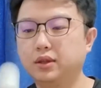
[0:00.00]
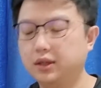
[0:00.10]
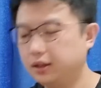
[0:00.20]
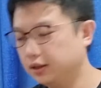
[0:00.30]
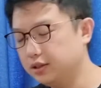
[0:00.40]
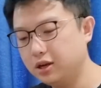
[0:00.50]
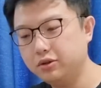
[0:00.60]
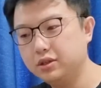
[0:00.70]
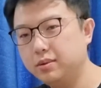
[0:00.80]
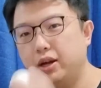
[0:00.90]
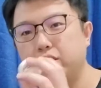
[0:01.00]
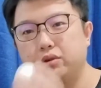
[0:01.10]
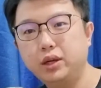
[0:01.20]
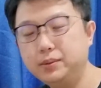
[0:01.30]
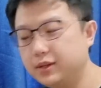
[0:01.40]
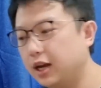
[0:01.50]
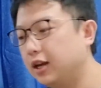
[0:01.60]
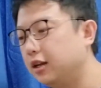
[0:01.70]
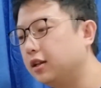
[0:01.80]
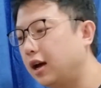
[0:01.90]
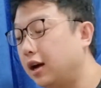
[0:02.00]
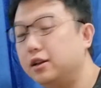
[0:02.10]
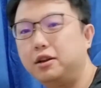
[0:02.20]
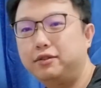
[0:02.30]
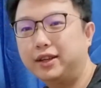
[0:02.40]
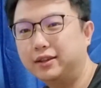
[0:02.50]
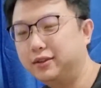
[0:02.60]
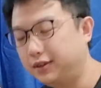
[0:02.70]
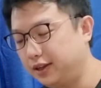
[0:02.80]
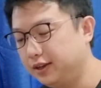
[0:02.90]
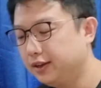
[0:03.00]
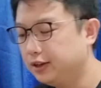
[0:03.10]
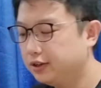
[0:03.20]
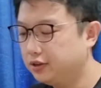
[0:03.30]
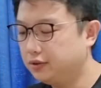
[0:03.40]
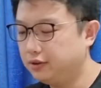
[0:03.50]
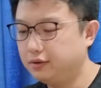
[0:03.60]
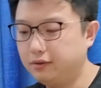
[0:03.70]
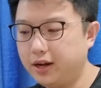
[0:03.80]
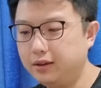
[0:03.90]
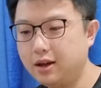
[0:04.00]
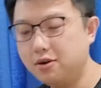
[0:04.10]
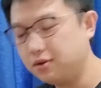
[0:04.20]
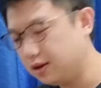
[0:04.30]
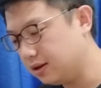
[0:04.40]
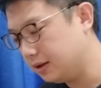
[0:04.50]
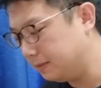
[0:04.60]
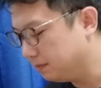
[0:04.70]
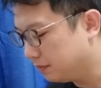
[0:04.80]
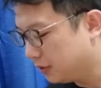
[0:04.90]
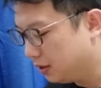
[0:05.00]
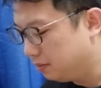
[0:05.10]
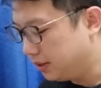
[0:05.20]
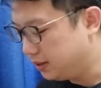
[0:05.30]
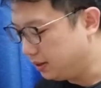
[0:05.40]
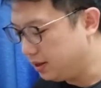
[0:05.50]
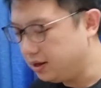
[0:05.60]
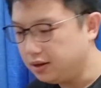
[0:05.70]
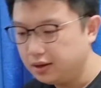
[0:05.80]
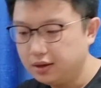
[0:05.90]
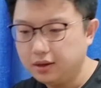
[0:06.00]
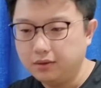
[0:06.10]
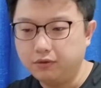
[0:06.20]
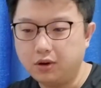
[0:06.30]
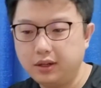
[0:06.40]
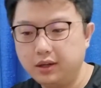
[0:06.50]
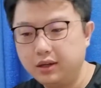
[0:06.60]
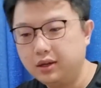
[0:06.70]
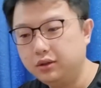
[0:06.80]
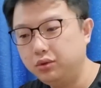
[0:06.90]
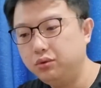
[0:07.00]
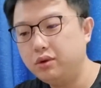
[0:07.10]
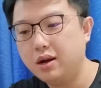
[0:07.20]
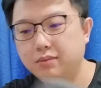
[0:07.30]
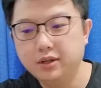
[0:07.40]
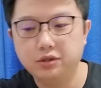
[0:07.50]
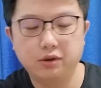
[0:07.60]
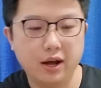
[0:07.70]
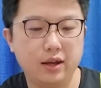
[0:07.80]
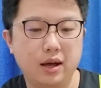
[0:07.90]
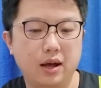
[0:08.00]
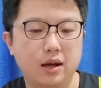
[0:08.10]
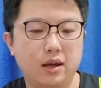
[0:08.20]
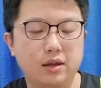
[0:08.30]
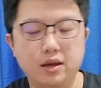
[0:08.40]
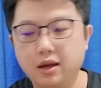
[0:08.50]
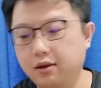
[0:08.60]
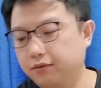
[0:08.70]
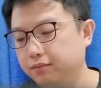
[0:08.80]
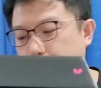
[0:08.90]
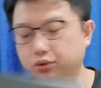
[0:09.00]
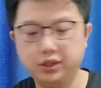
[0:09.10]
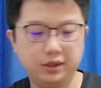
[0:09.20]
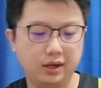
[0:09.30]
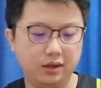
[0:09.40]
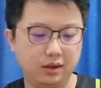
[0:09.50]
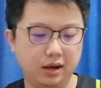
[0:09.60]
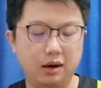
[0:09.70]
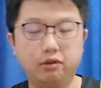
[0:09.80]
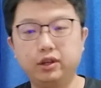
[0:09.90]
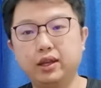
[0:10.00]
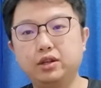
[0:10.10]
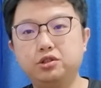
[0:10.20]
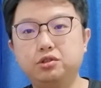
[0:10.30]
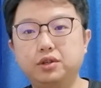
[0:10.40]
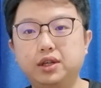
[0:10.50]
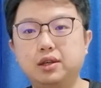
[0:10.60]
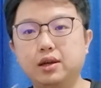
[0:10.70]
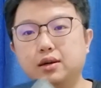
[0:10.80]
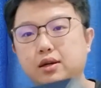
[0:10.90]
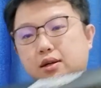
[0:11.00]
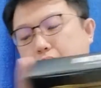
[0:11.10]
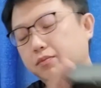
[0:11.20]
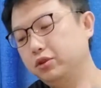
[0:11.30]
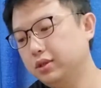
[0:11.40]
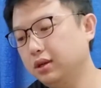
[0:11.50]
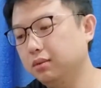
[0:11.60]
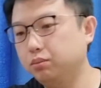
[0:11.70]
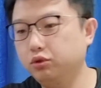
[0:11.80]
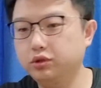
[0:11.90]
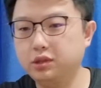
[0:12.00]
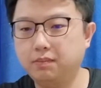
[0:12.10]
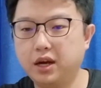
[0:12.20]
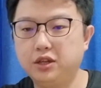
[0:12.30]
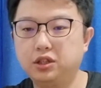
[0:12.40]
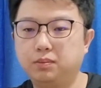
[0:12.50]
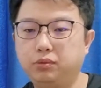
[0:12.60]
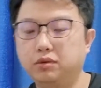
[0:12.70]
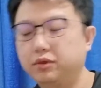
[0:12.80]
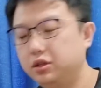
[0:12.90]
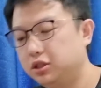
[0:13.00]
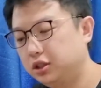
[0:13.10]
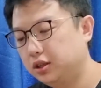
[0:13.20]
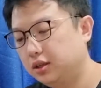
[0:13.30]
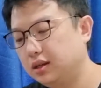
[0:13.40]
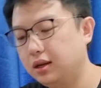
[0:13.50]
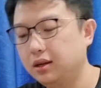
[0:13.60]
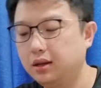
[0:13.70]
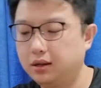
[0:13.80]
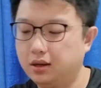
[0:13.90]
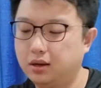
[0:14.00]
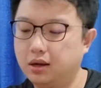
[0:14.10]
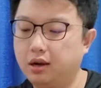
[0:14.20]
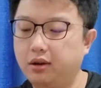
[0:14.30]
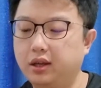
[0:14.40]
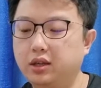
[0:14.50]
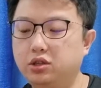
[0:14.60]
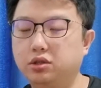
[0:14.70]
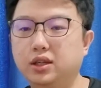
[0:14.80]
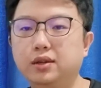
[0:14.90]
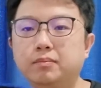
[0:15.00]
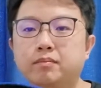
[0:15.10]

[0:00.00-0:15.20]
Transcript: The sound is very crisp and I love it. Okay, so right now basically for the two rubbers, right, I have boosted the Hurricane 3. I'm using a blue sponge Provincial Hurricane 3.